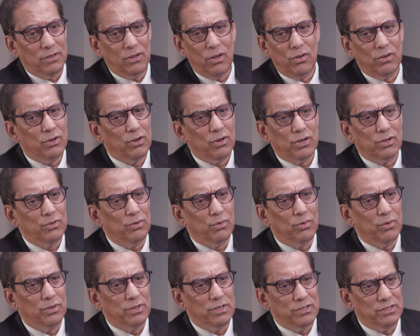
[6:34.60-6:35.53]
No, not at
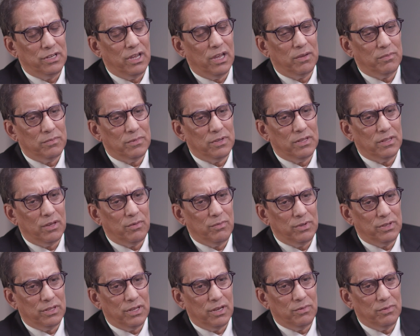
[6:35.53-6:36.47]
all. The same. They
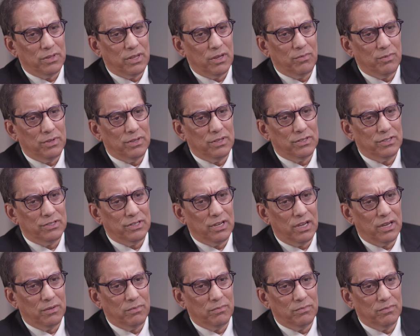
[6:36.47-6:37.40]
were the
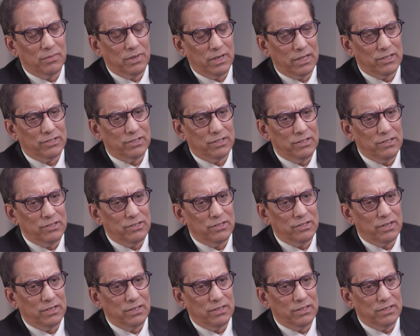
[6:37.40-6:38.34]
same lessons,
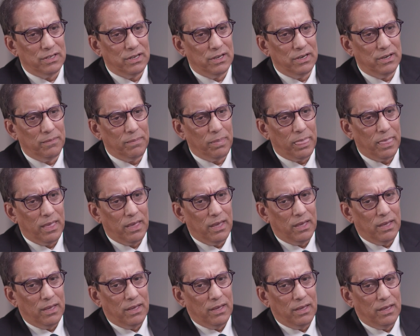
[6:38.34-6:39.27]
and the
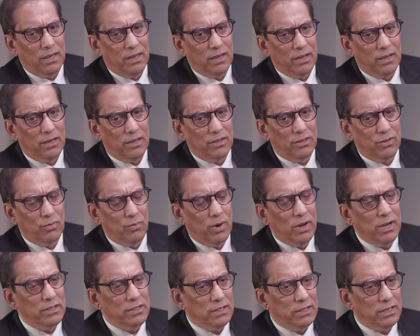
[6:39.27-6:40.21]

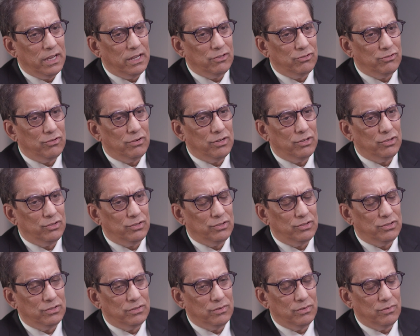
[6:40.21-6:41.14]
white
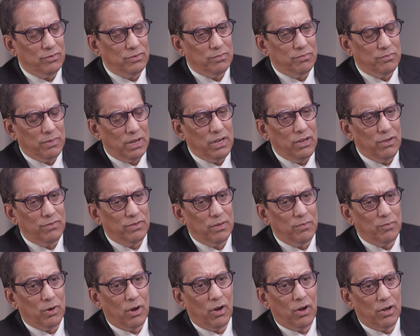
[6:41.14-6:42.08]
lecturers, many of
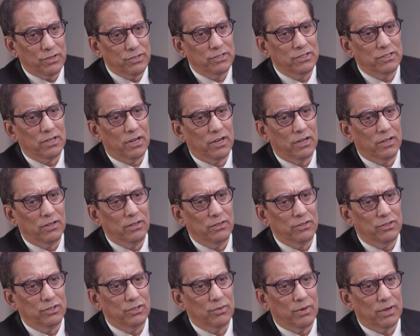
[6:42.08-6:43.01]
them were hostile
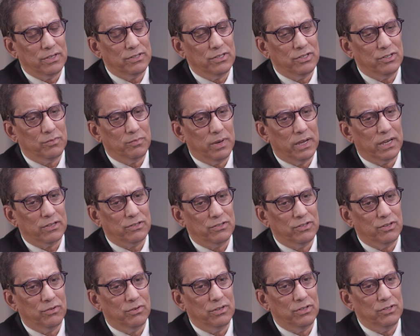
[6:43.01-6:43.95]
to us as black
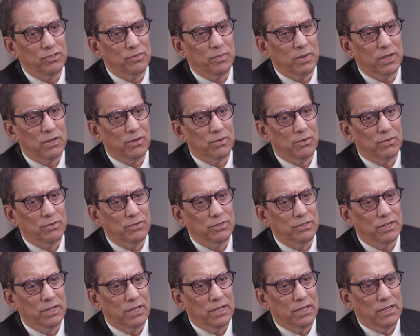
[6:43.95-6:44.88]
students
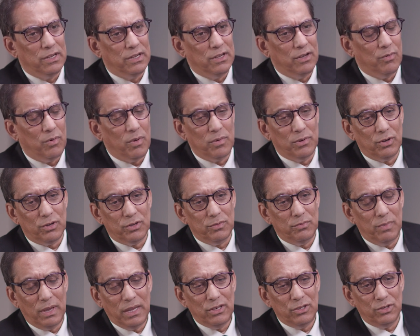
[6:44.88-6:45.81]
because we were not
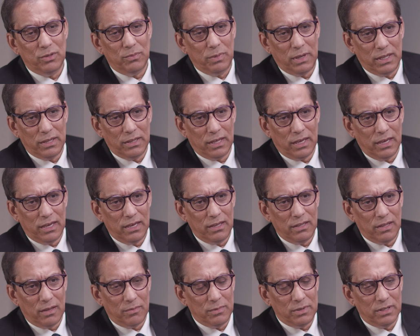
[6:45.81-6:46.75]
meant to be there.
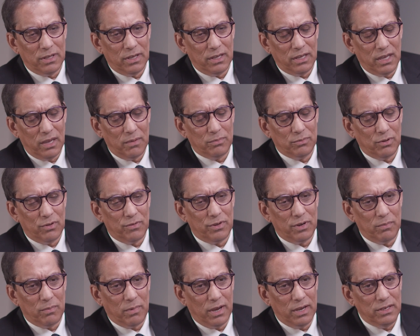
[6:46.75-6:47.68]
I mean, they kept on
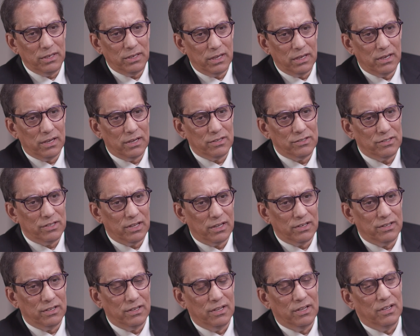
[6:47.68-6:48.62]
reminding us
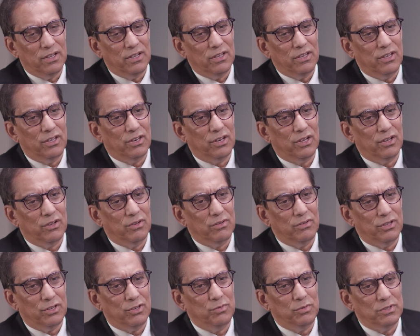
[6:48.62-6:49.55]
that,
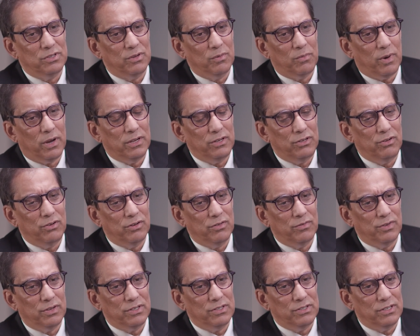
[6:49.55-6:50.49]
this was a white
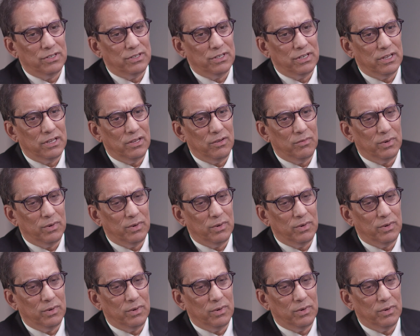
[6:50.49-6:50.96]
university.